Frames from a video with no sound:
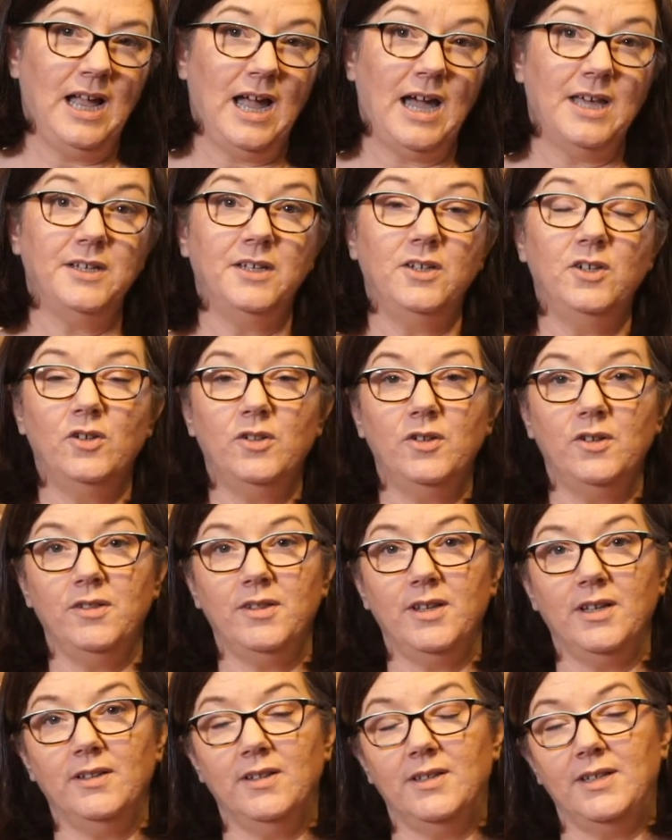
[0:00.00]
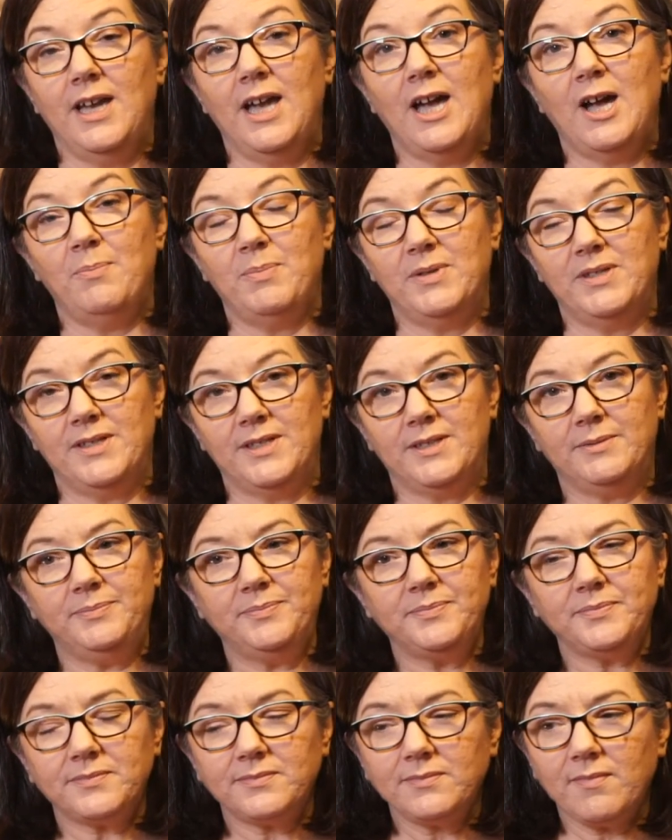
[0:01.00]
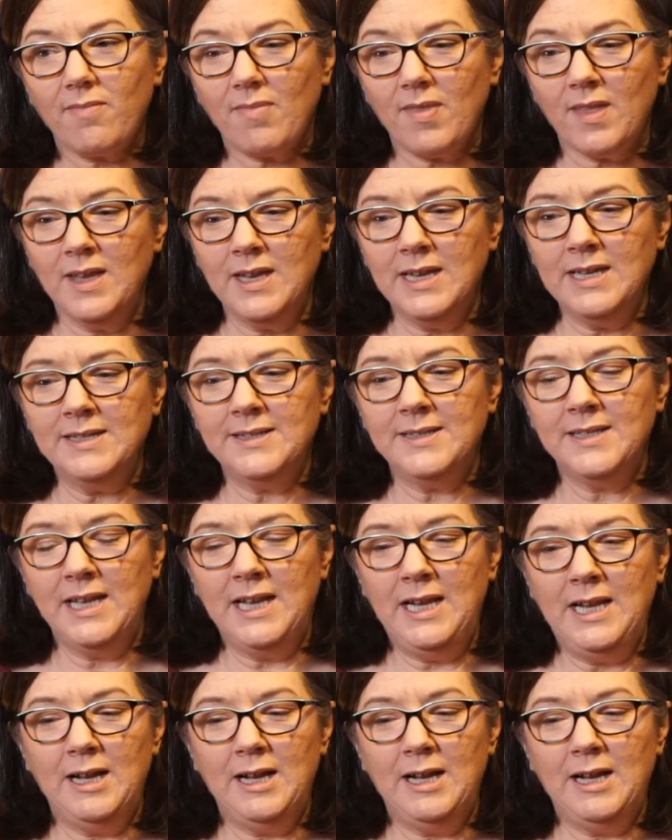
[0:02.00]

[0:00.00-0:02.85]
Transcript: And another thing that happens is